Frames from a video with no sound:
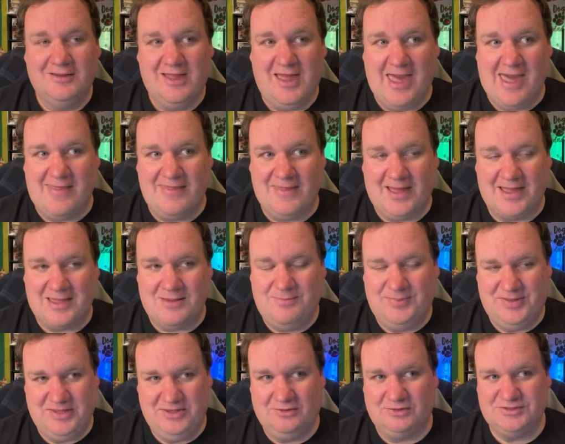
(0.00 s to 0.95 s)
And I
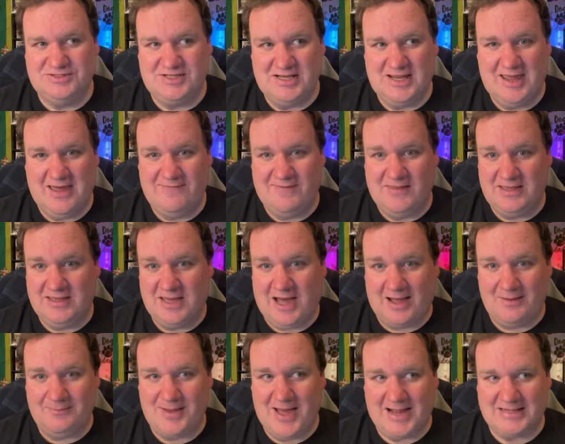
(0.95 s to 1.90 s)
appealed it, and they
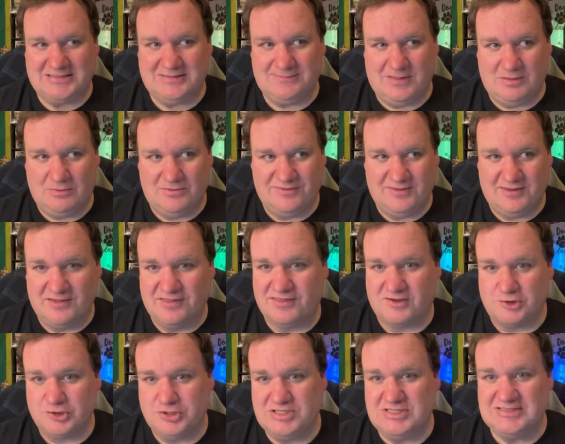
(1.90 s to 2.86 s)
got back to me within
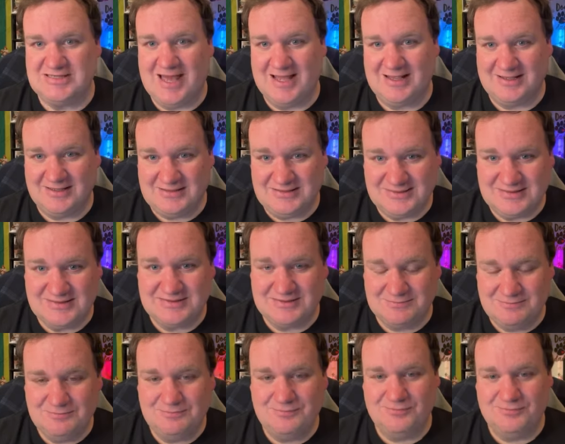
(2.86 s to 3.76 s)
30 seconds.